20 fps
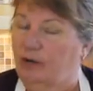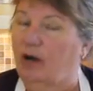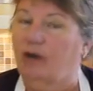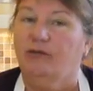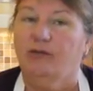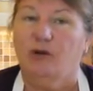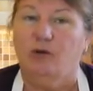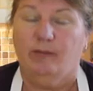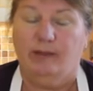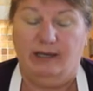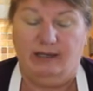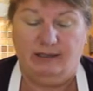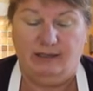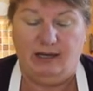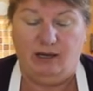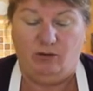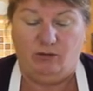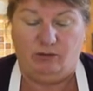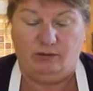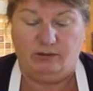of homemade
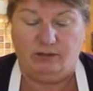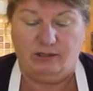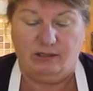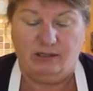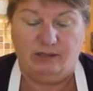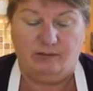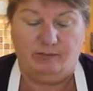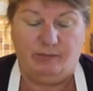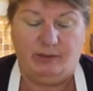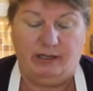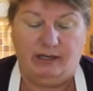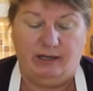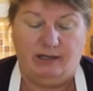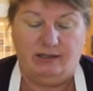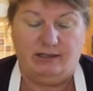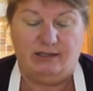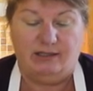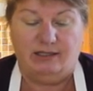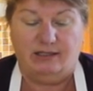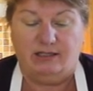Toutons
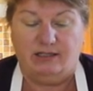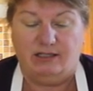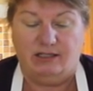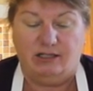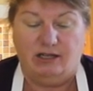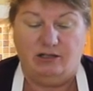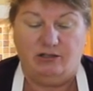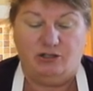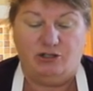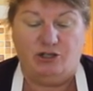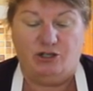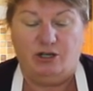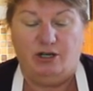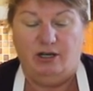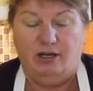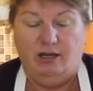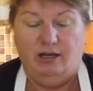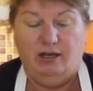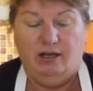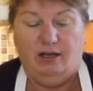because it's such
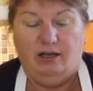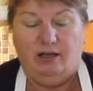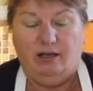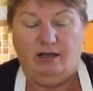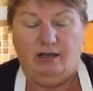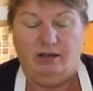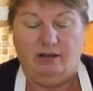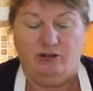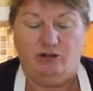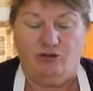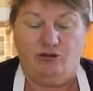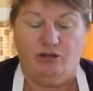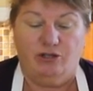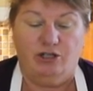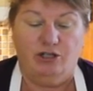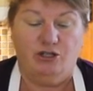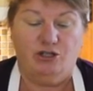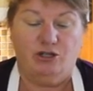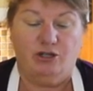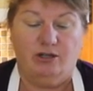a
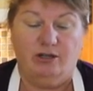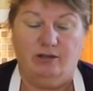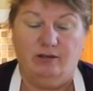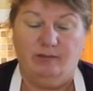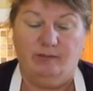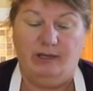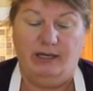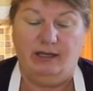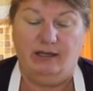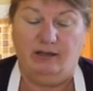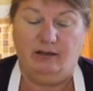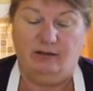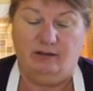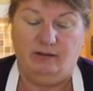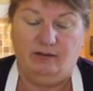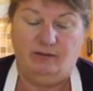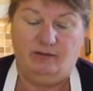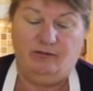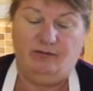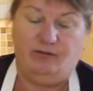traditional meal
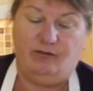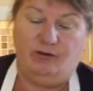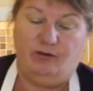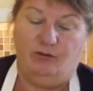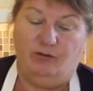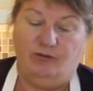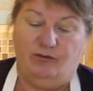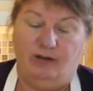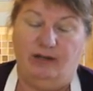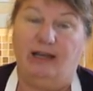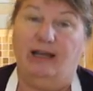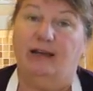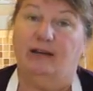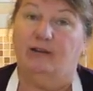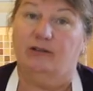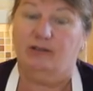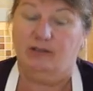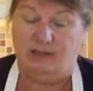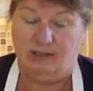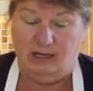for
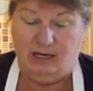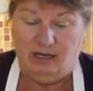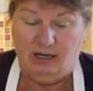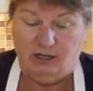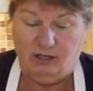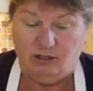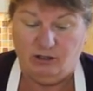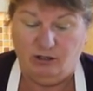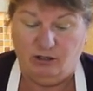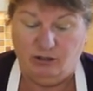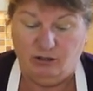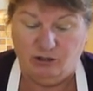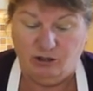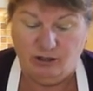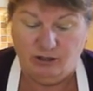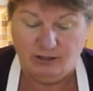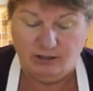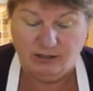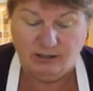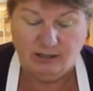Newfoundlanders. So
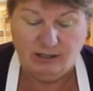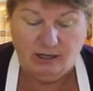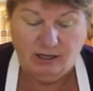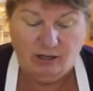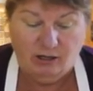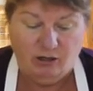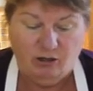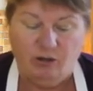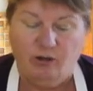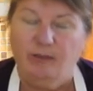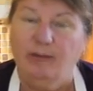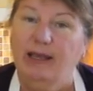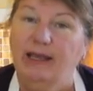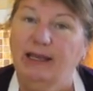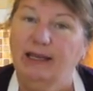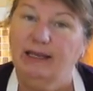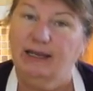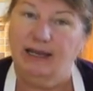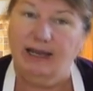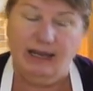you can
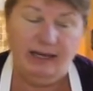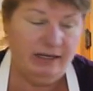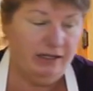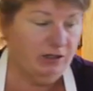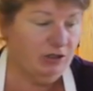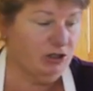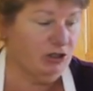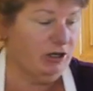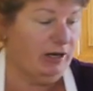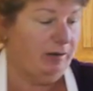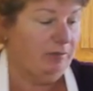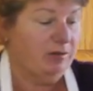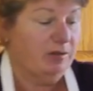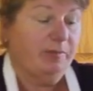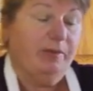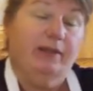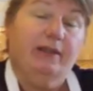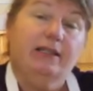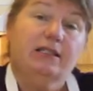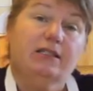make it any
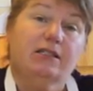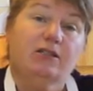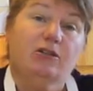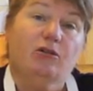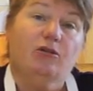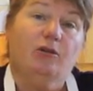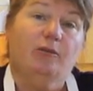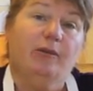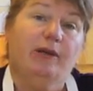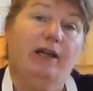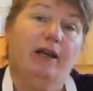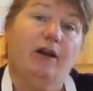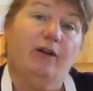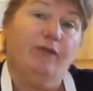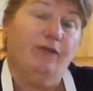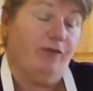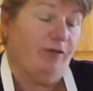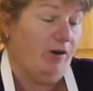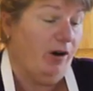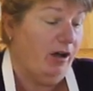shapes, but this is going to be our
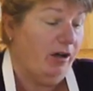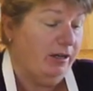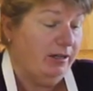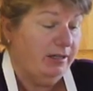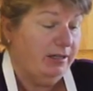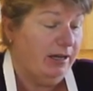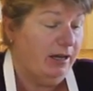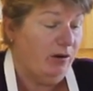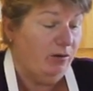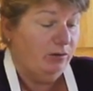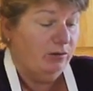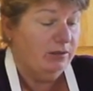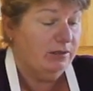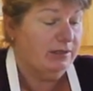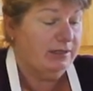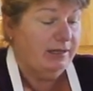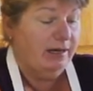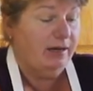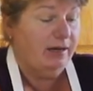fried Toutons